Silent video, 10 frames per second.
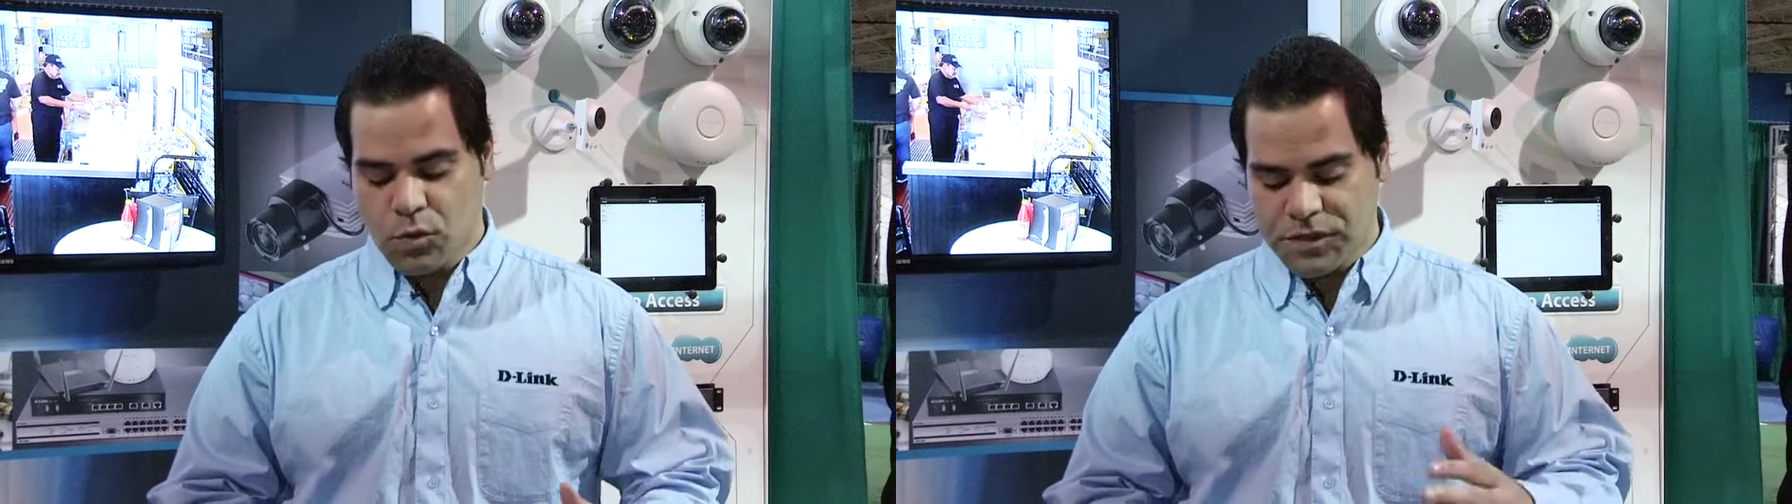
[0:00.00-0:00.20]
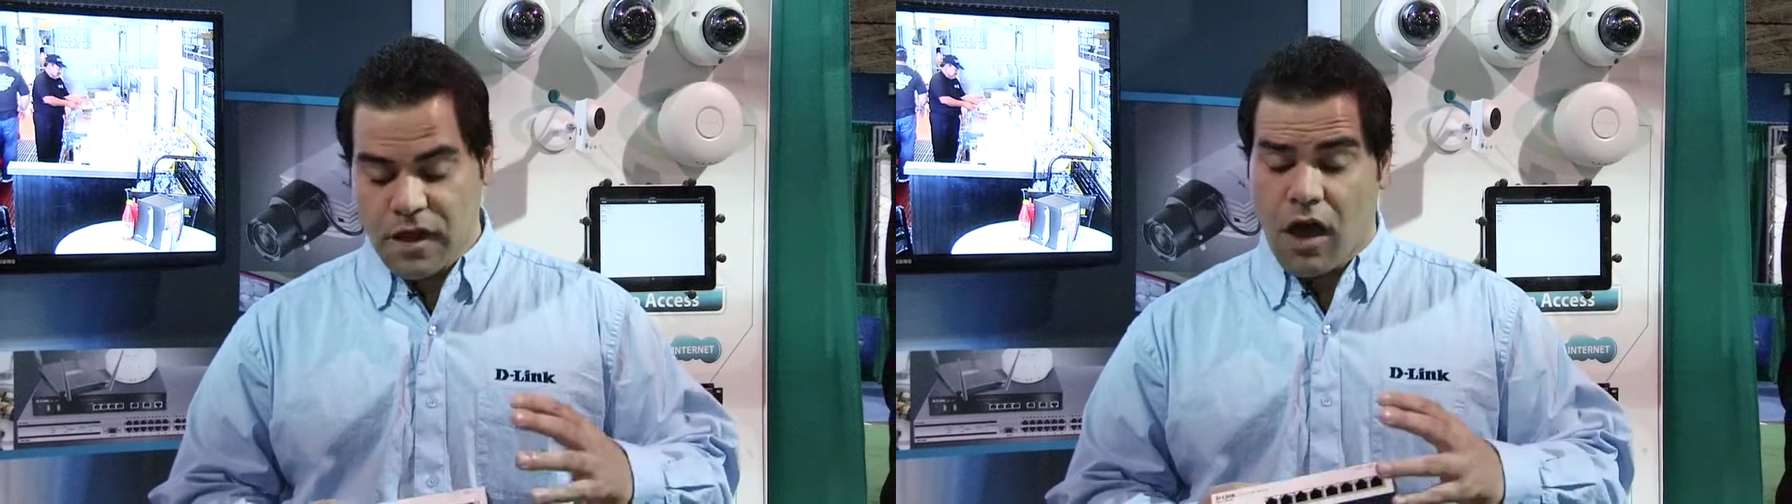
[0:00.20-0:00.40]

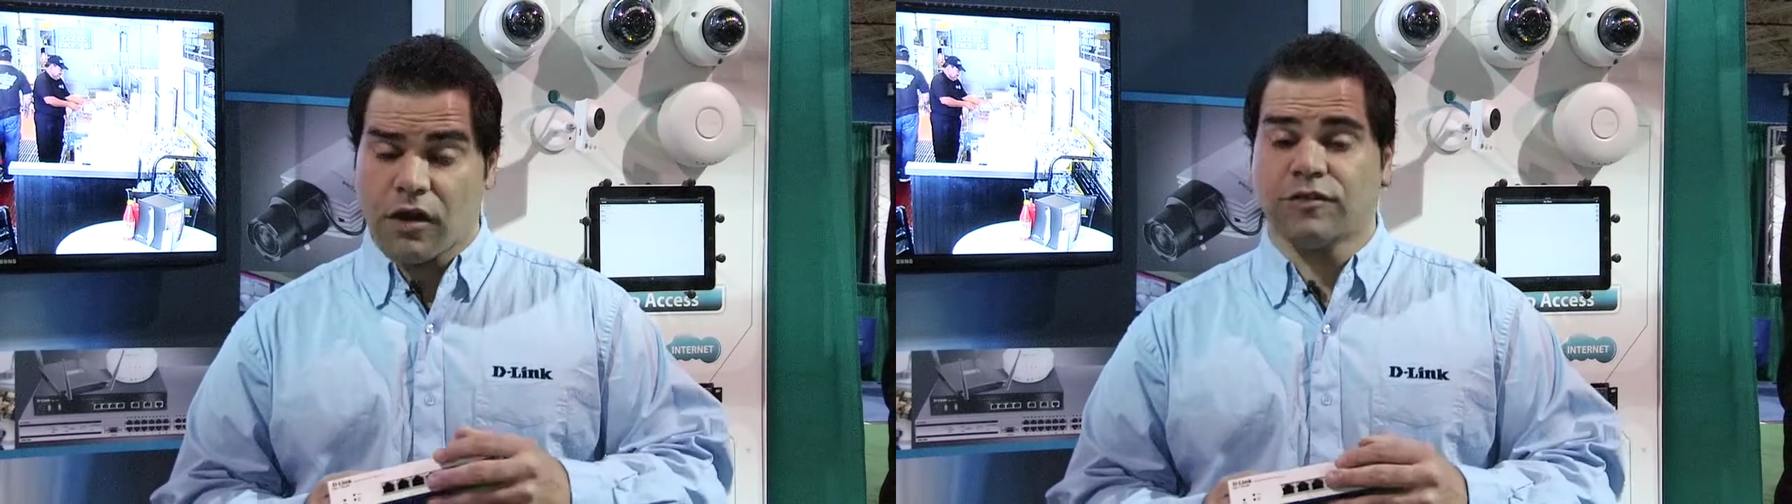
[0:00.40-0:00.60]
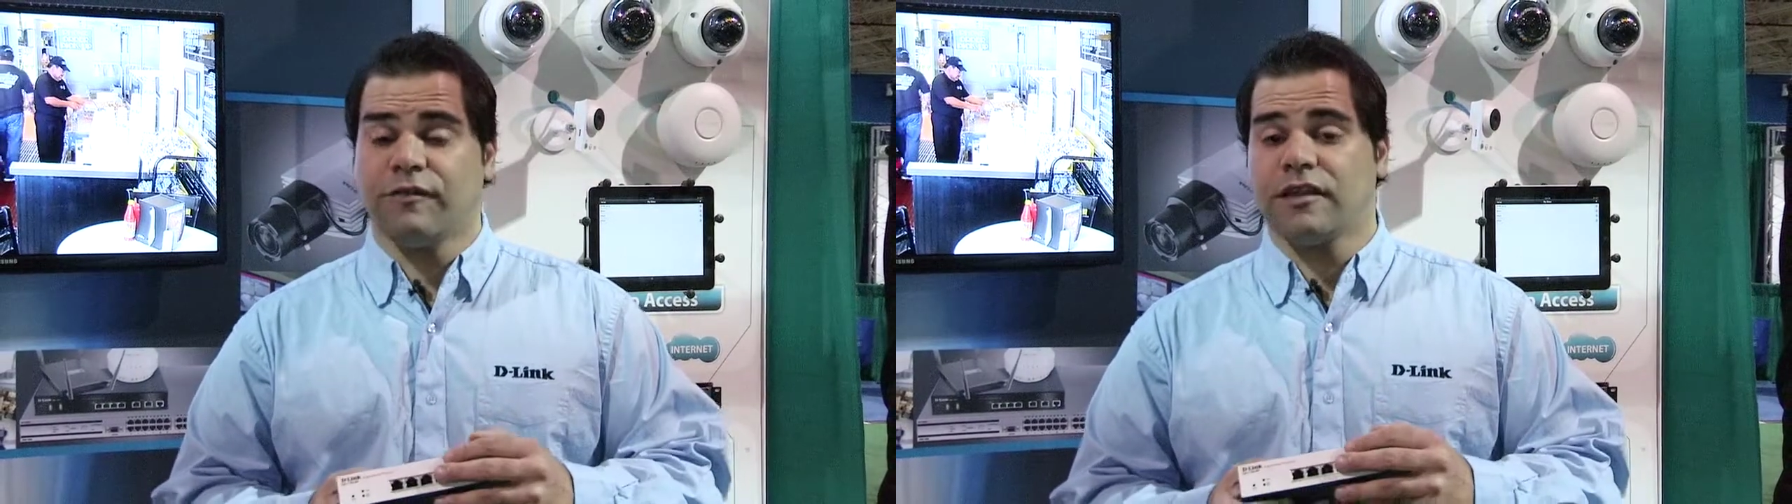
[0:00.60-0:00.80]
With the
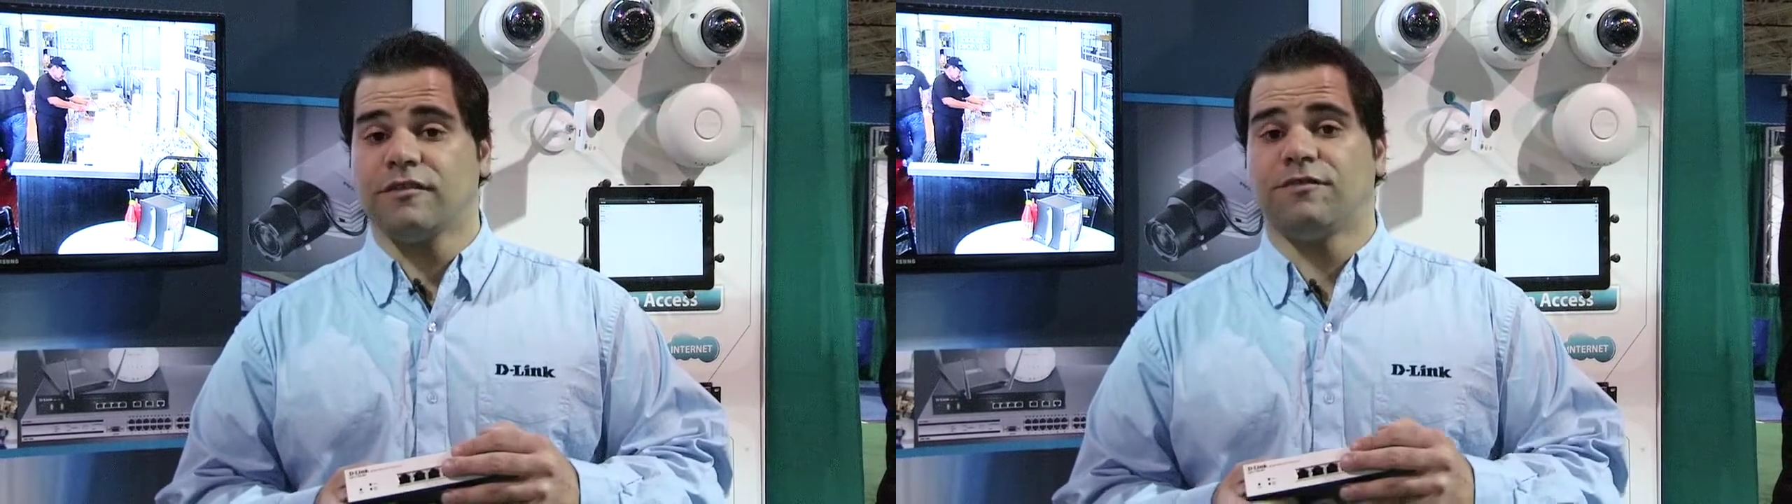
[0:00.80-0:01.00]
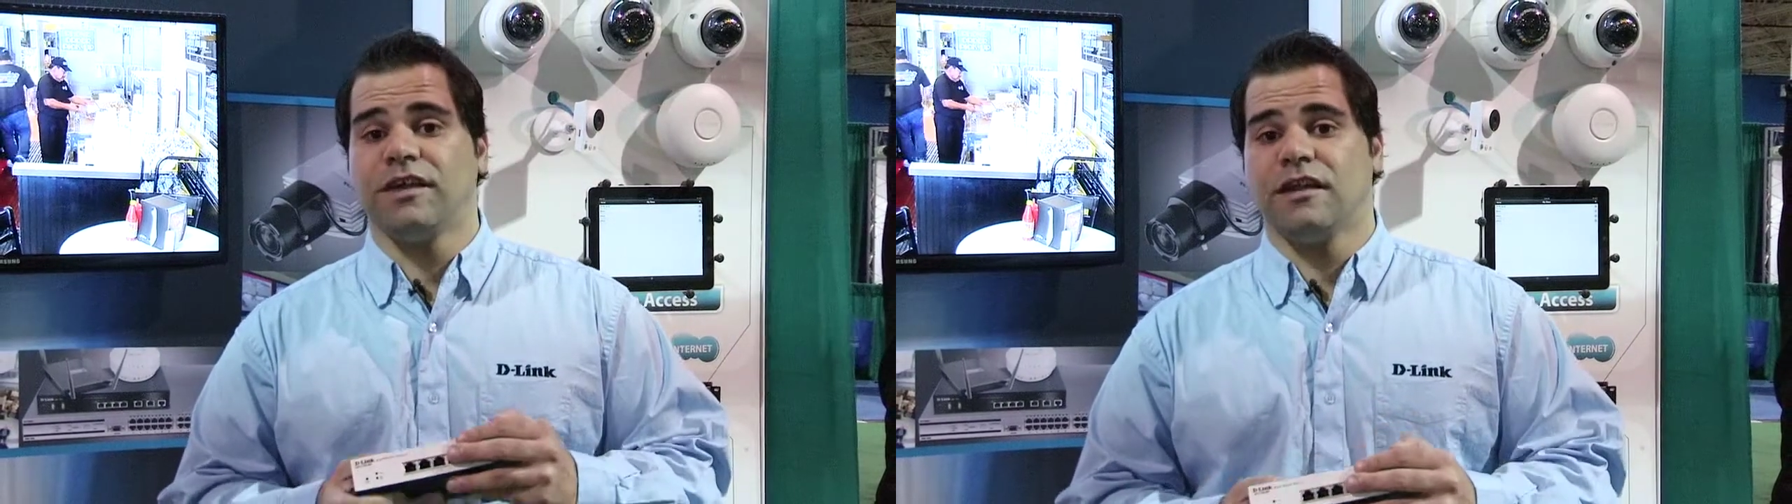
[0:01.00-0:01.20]
Auto
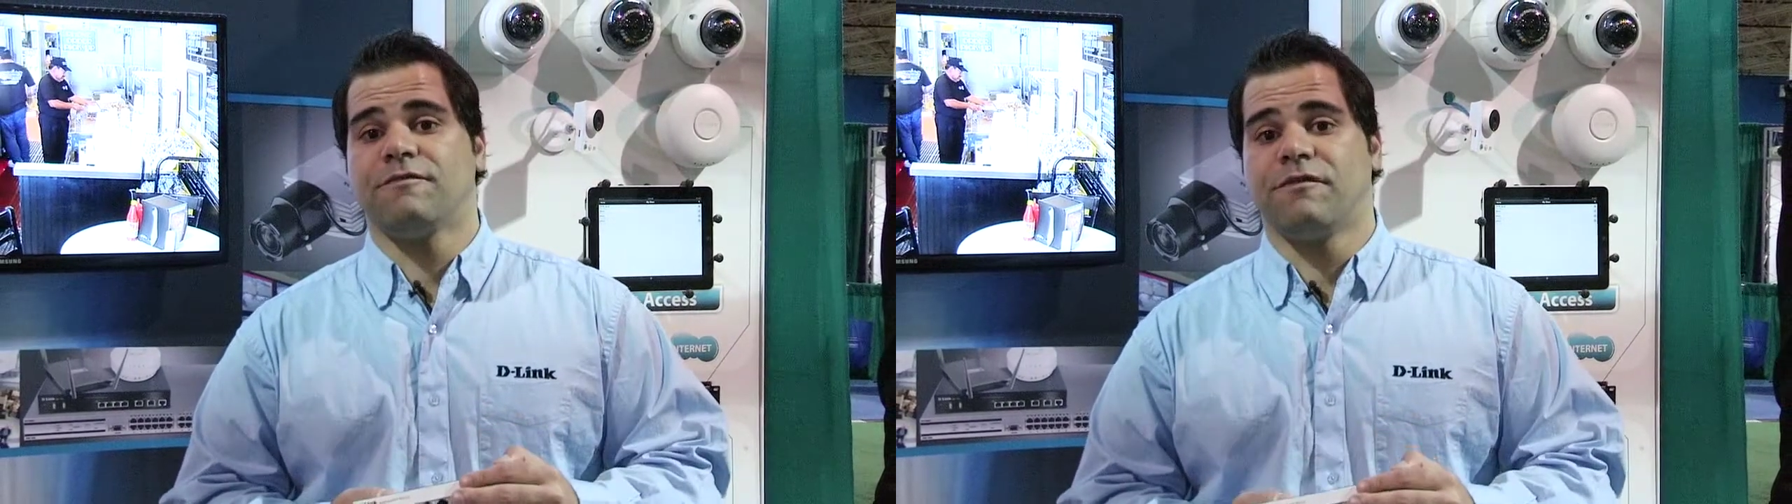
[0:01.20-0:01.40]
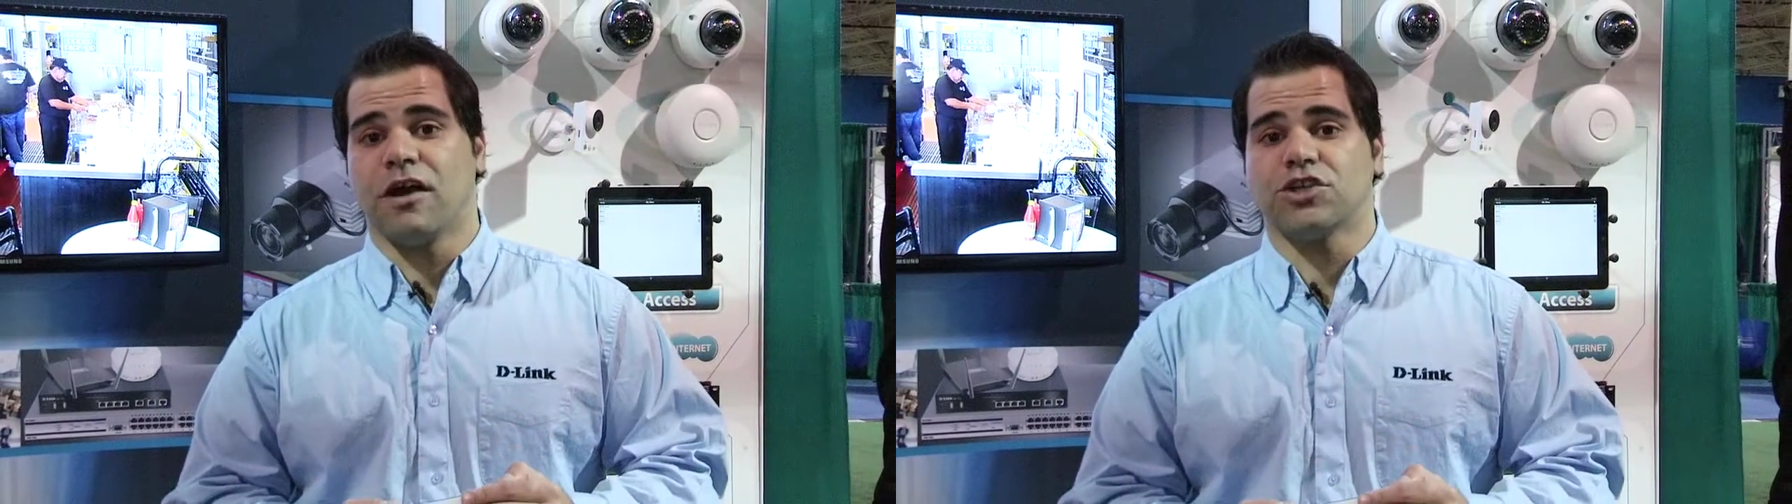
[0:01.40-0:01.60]
Surveillance
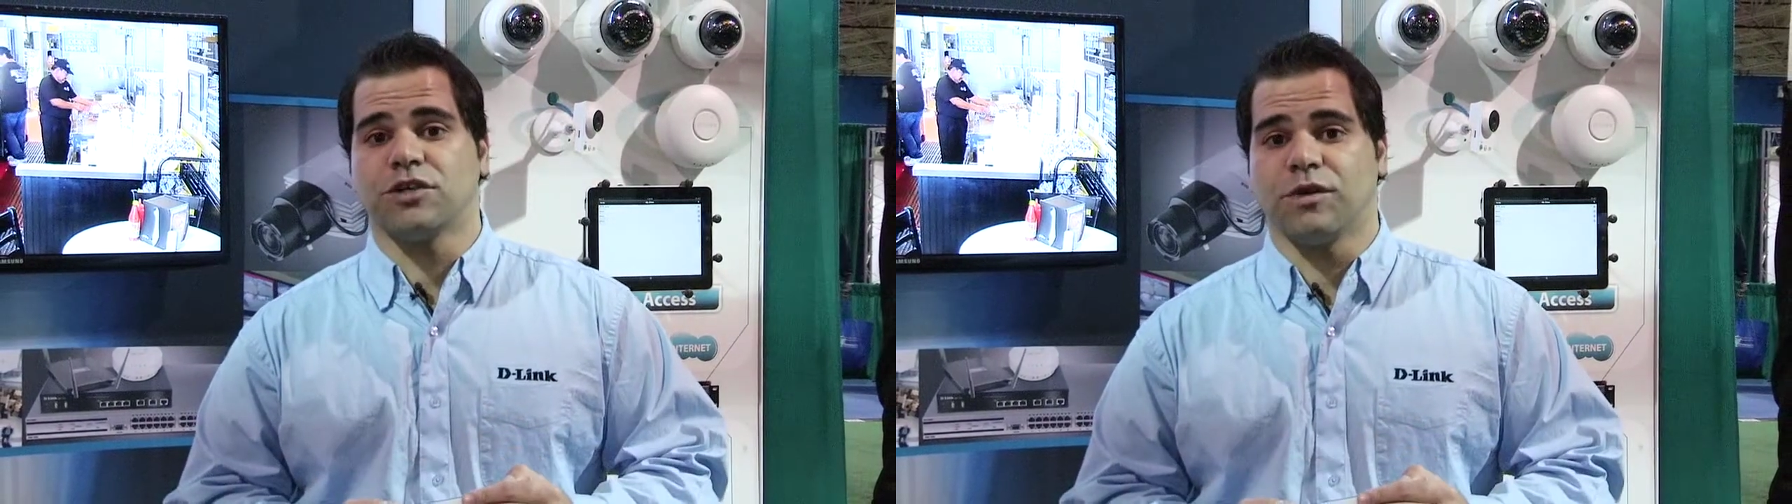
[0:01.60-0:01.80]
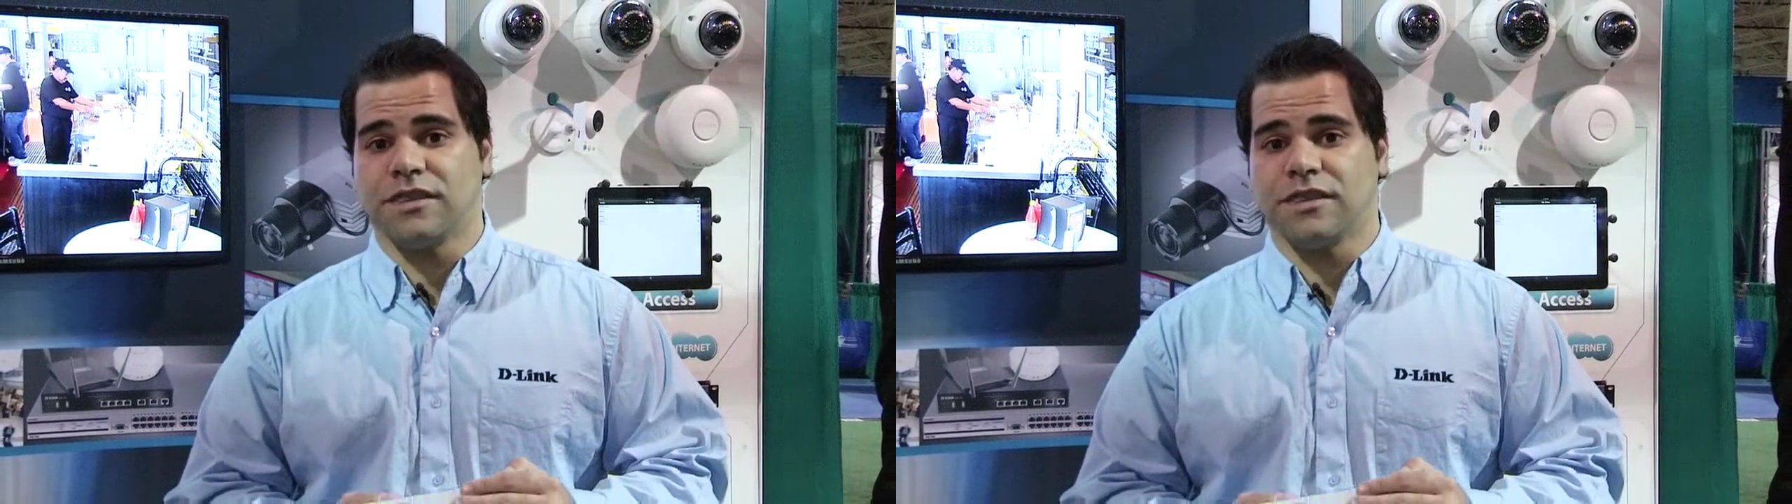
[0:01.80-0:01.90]
VLAN function